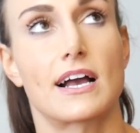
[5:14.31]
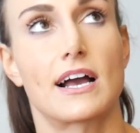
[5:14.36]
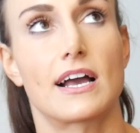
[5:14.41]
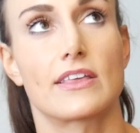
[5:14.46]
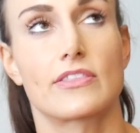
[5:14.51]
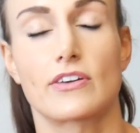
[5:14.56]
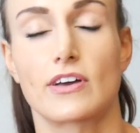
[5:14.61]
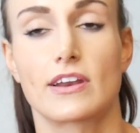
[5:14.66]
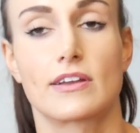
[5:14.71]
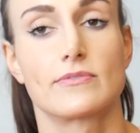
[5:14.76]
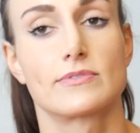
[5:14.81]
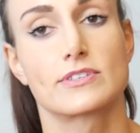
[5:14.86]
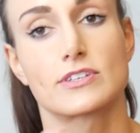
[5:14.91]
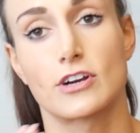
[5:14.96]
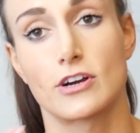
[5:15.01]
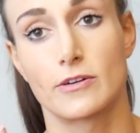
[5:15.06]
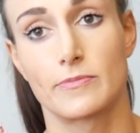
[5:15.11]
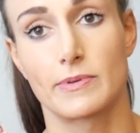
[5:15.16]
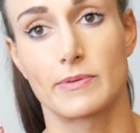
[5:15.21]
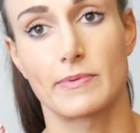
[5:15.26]
I thought it was
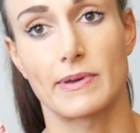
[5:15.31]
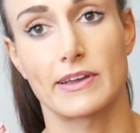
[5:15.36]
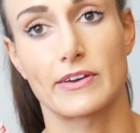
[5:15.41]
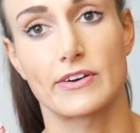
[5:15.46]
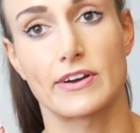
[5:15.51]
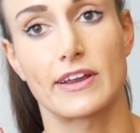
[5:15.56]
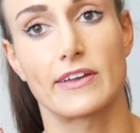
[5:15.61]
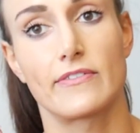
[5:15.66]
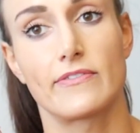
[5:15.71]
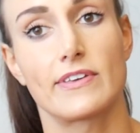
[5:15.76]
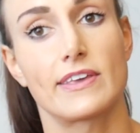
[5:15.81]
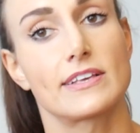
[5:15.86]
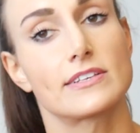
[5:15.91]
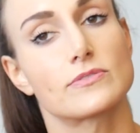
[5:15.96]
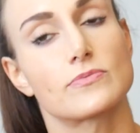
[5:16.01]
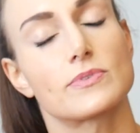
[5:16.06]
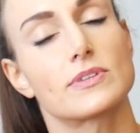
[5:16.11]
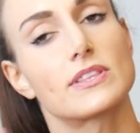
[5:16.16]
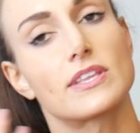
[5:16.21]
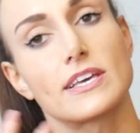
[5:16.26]
curbing my
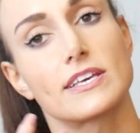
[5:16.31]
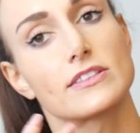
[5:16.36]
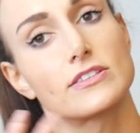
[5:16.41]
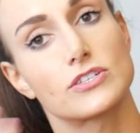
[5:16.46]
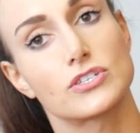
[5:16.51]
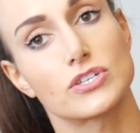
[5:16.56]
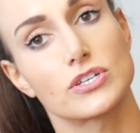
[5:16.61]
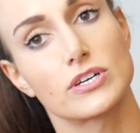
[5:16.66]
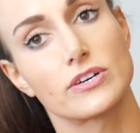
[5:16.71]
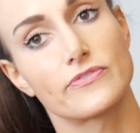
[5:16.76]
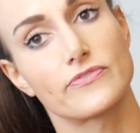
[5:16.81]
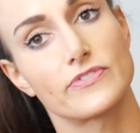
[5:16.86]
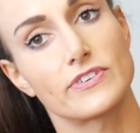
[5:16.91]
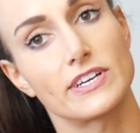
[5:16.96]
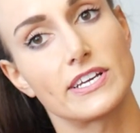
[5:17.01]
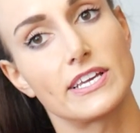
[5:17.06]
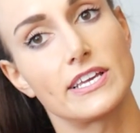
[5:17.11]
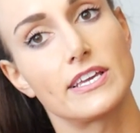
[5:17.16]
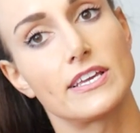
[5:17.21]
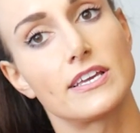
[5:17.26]
cravings with, like, the
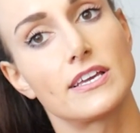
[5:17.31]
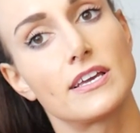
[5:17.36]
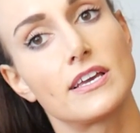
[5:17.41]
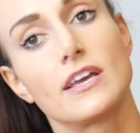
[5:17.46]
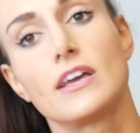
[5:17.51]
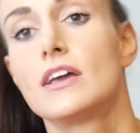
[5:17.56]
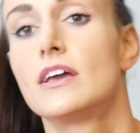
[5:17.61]
sugar-free